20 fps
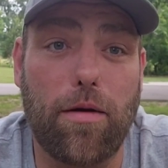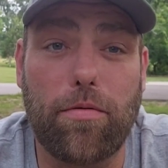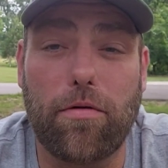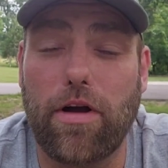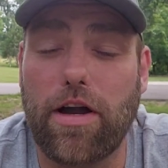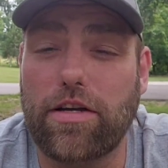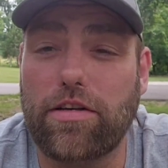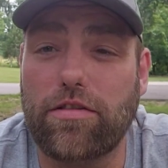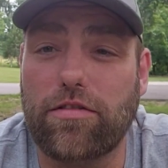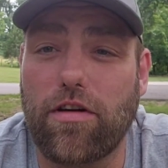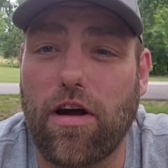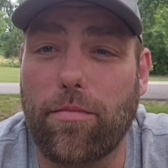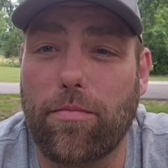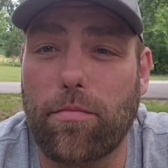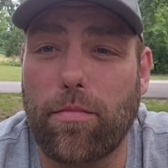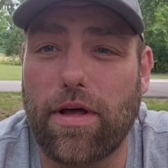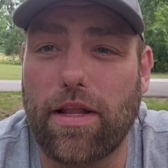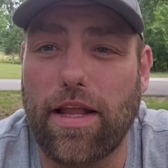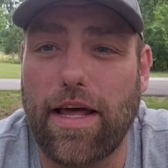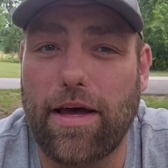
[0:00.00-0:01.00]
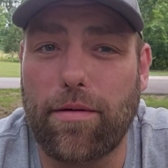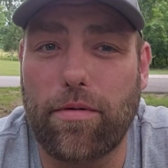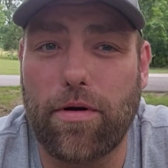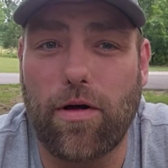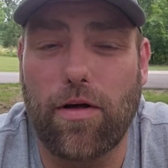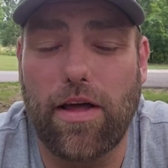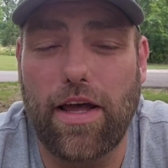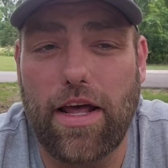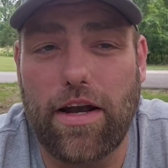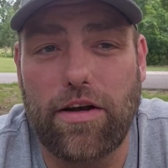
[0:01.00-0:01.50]
operation drop in my lap, and
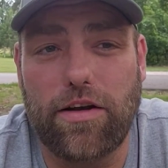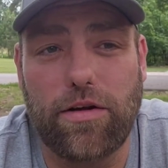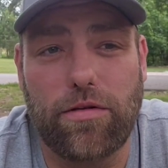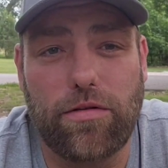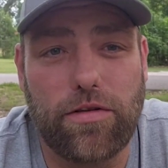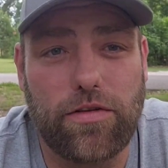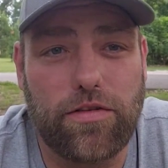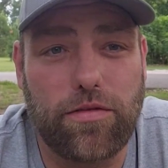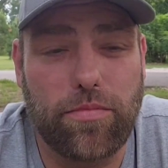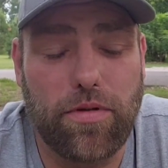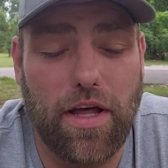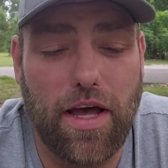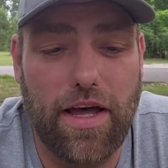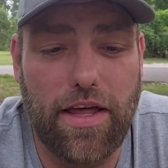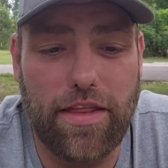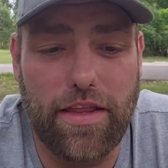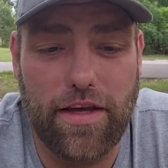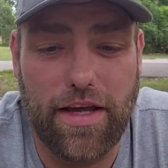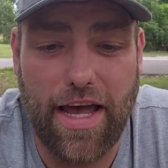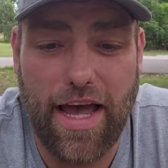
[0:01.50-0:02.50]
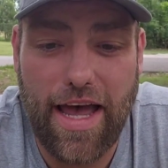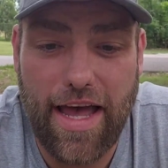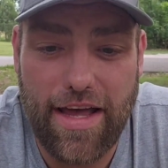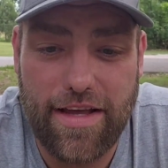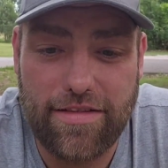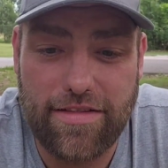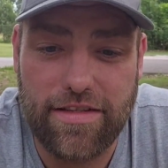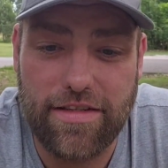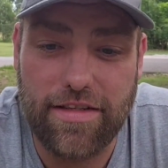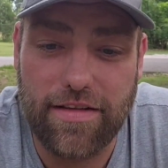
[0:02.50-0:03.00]
all I had to do was supply the
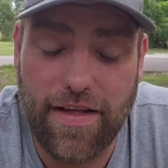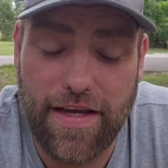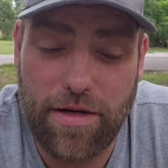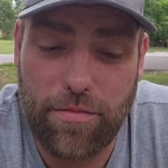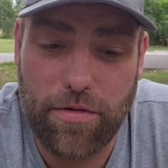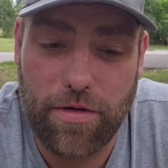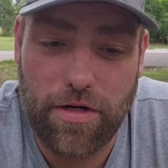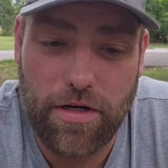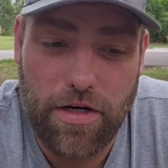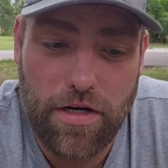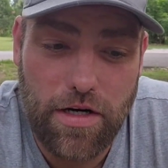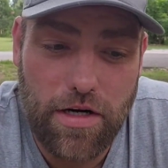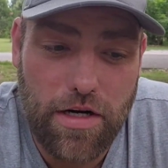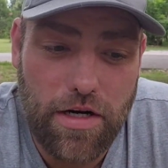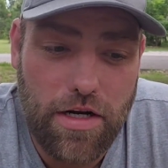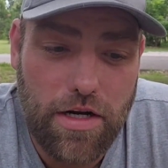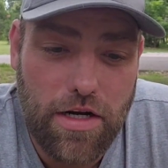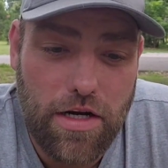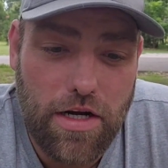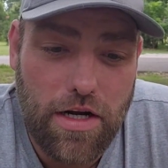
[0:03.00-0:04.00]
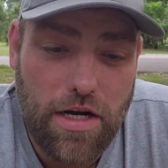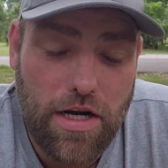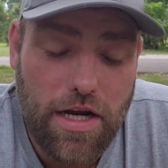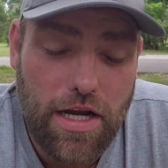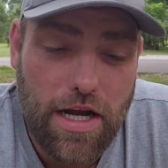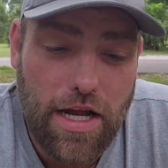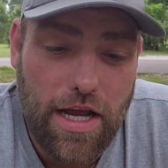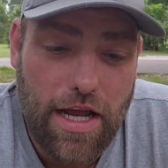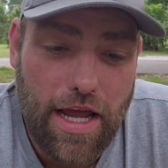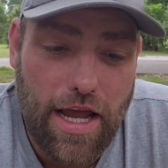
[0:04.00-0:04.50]
guys and the labor.
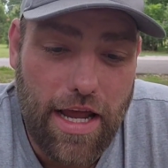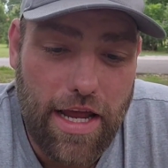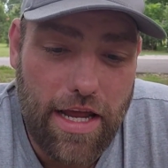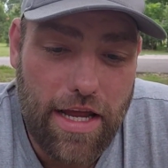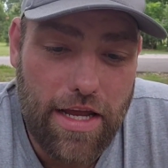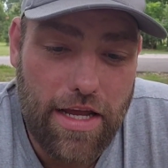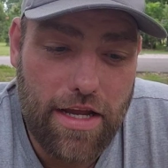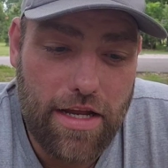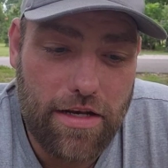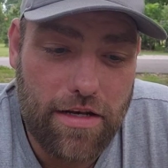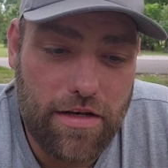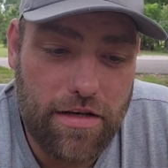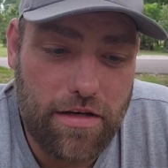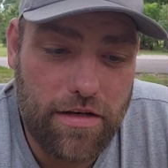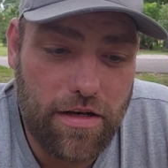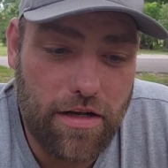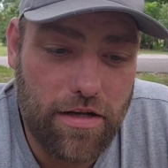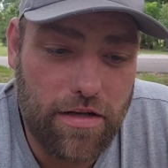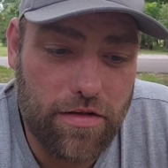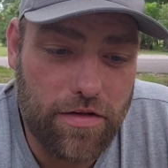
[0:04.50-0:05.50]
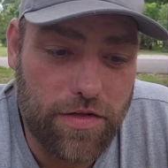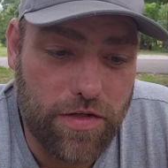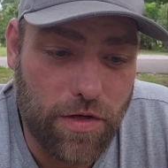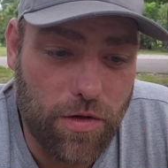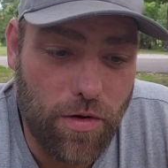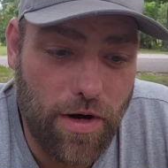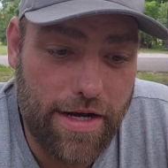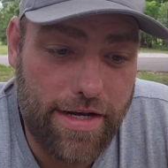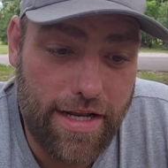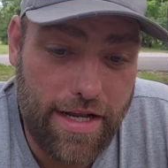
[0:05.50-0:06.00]
And
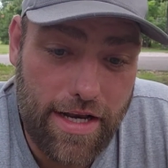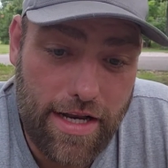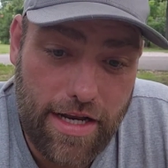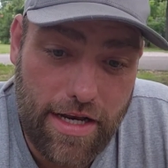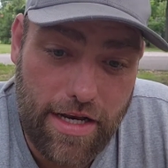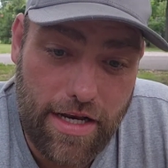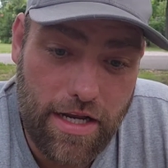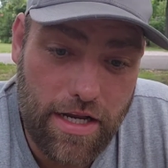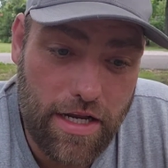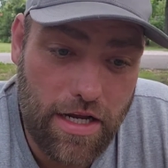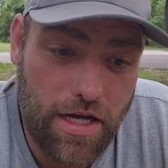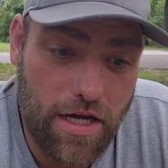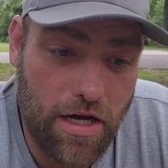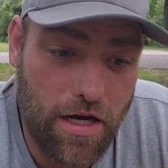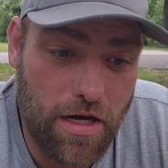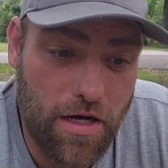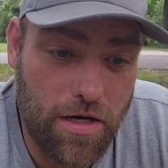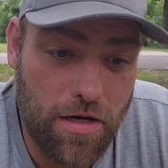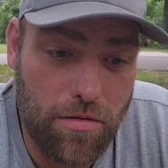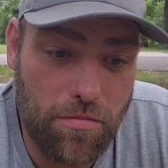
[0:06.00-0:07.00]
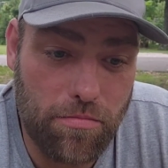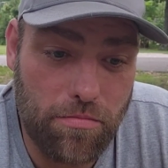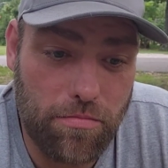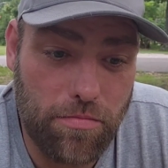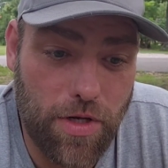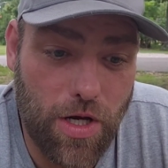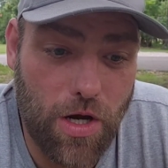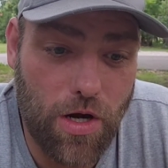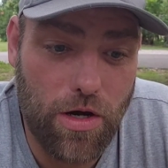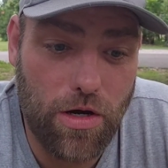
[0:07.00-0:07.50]
so I did it.
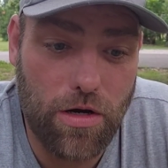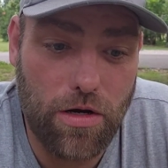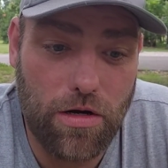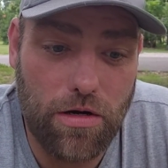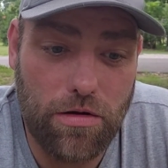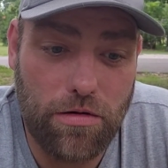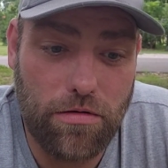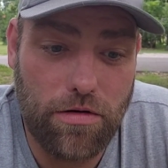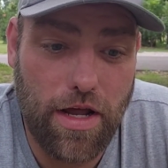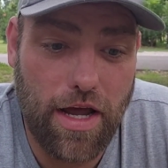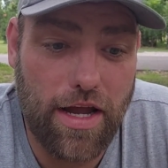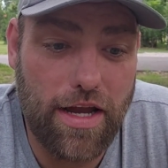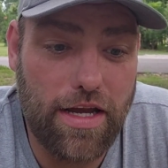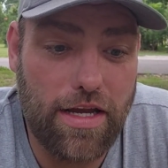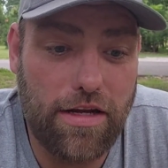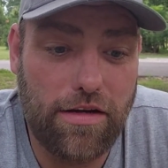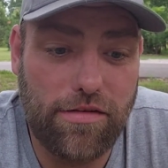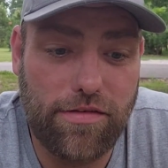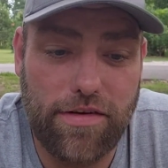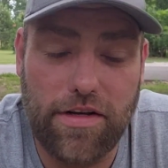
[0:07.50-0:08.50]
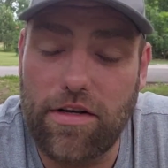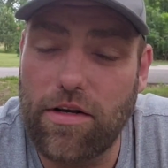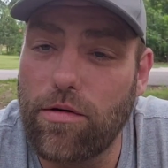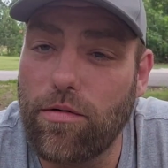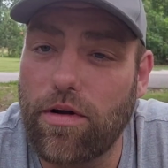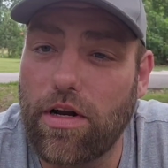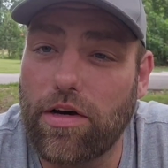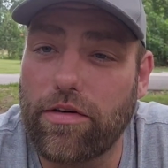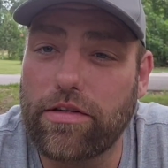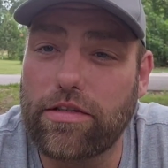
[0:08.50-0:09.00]
Young, naive, didn't know
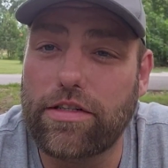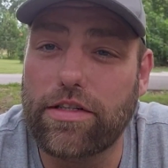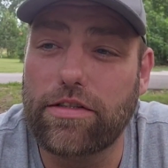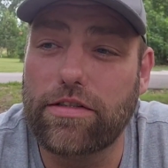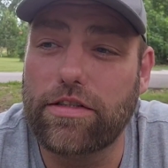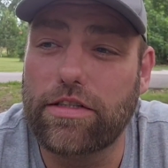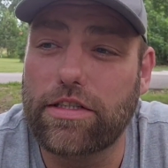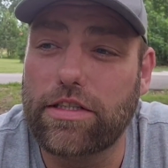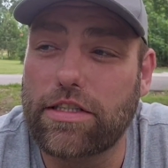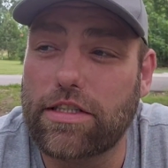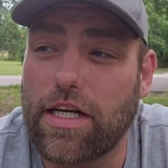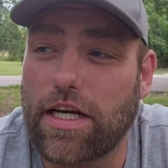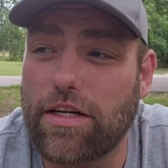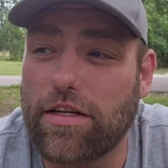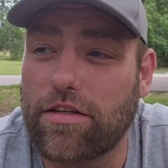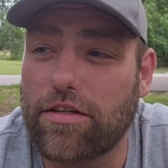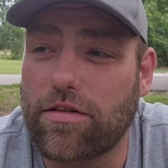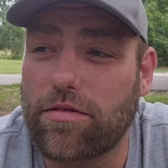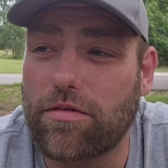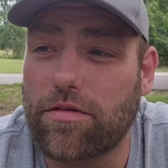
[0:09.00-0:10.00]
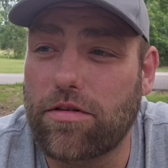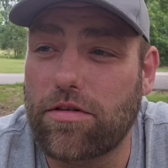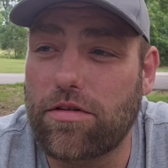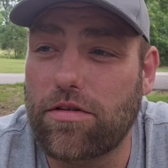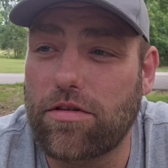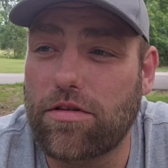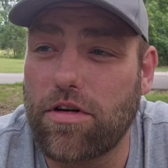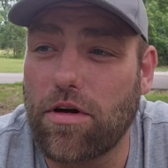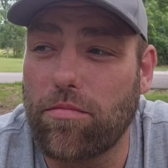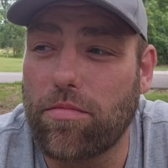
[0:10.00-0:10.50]
what I was doing, and I just
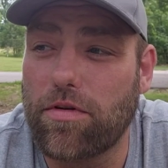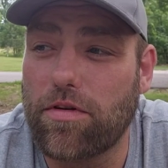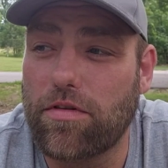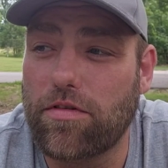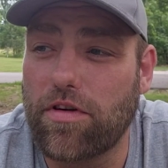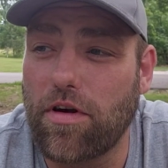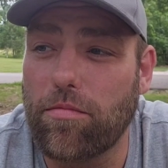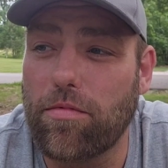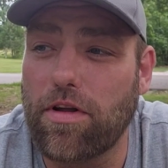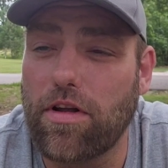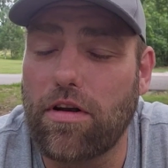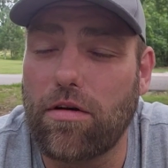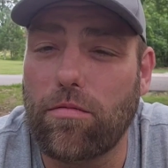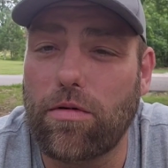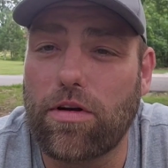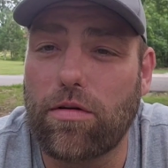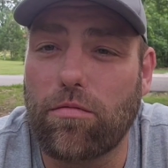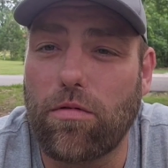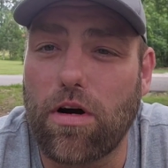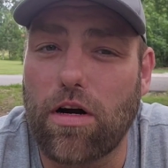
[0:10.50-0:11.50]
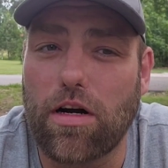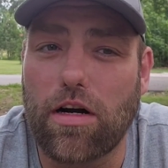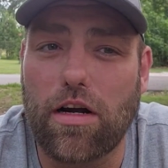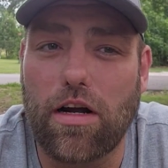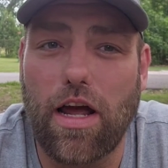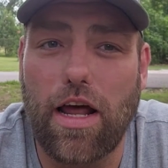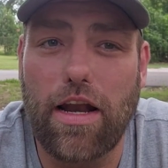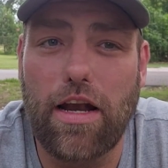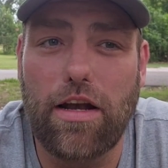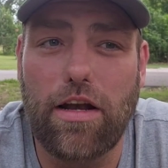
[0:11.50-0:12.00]
jumped in and went to work.
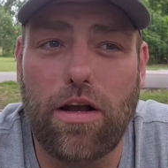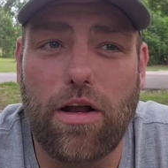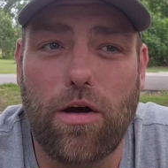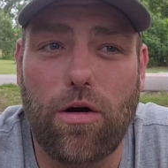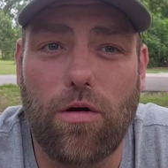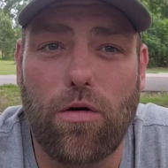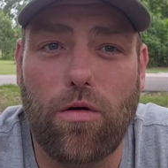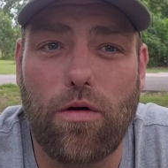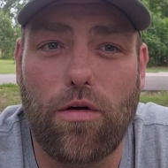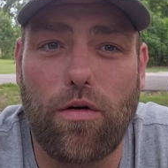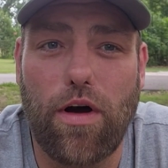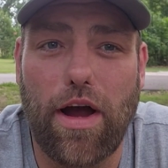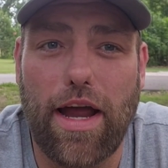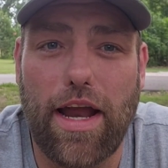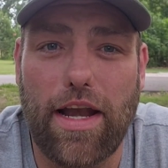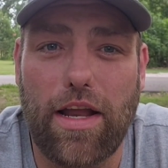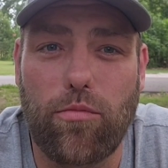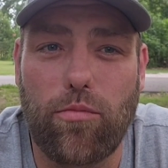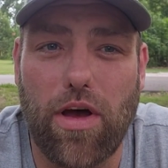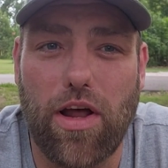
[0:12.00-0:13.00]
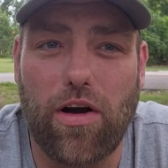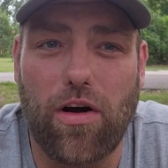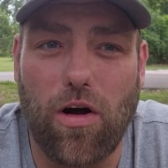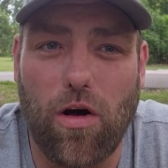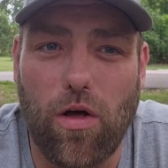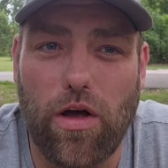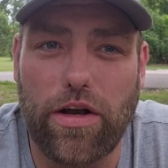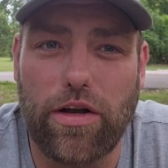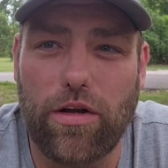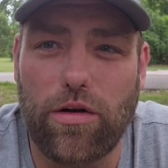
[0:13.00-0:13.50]
I didn't know any better.
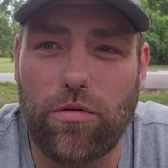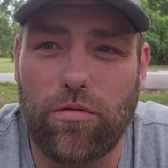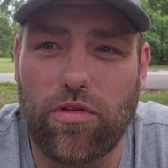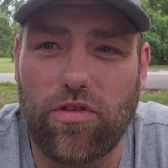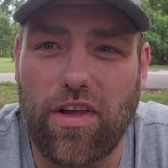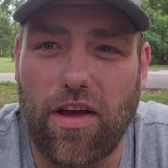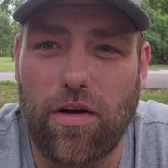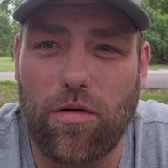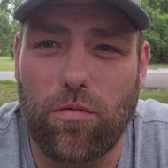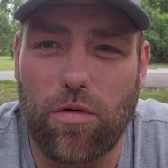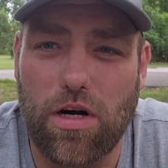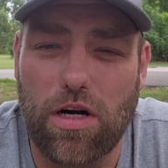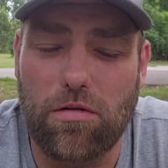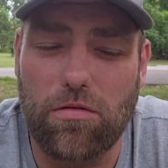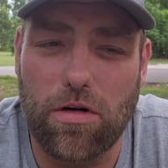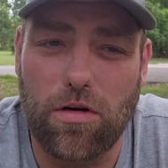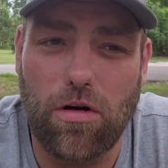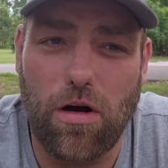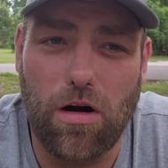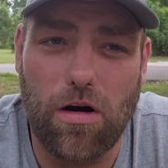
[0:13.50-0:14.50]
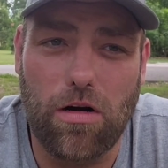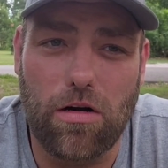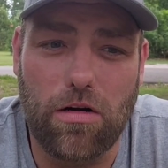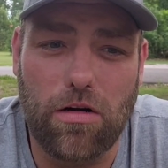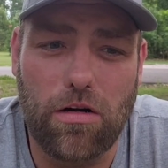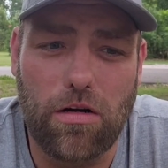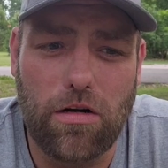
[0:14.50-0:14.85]
All I knew was how to work real hard,